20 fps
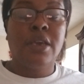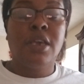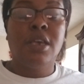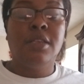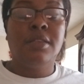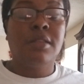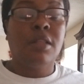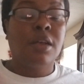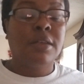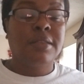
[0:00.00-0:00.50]

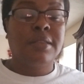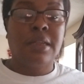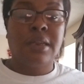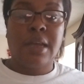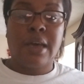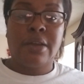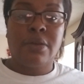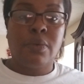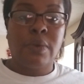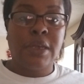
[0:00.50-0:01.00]
He's lost a
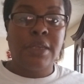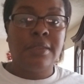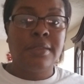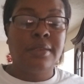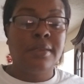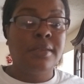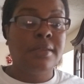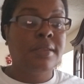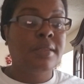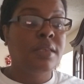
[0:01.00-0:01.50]
lot of weight
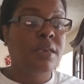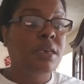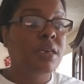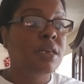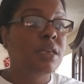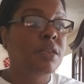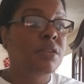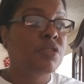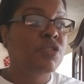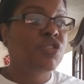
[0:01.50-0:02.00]
since
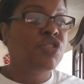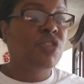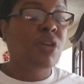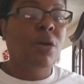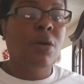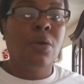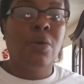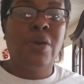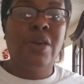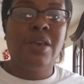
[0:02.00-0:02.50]
then.
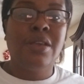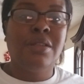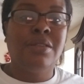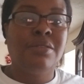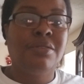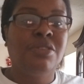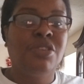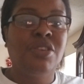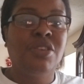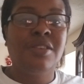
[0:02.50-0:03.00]
So,
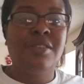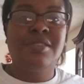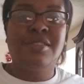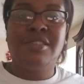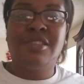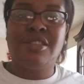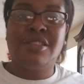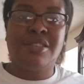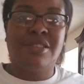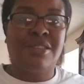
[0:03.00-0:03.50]
it
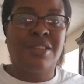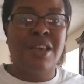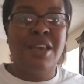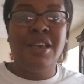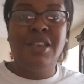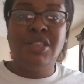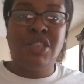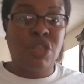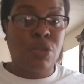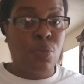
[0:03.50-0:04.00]
just,
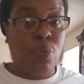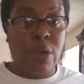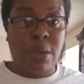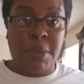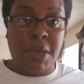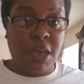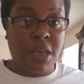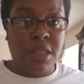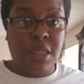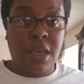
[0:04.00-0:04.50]
he's
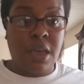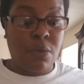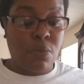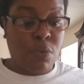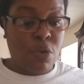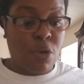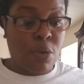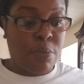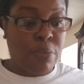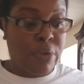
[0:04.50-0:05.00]
swimming in that
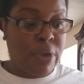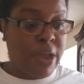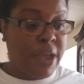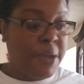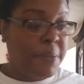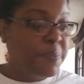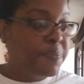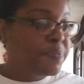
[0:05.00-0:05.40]
robe, right?